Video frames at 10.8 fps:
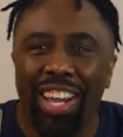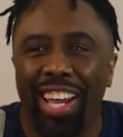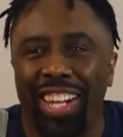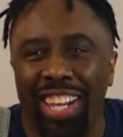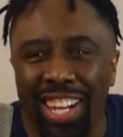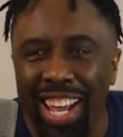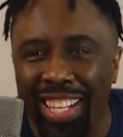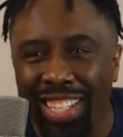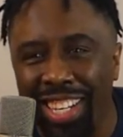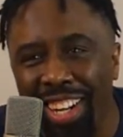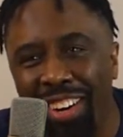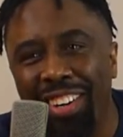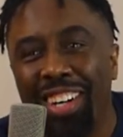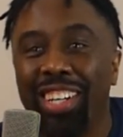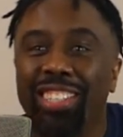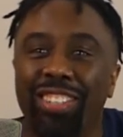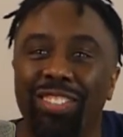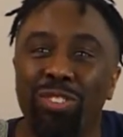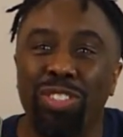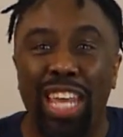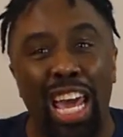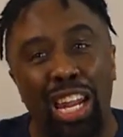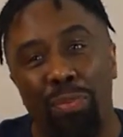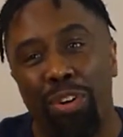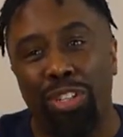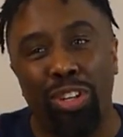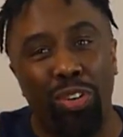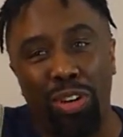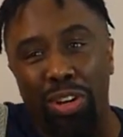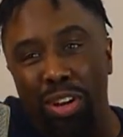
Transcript: And then next thing you know, so dude tapped him on the shoulder.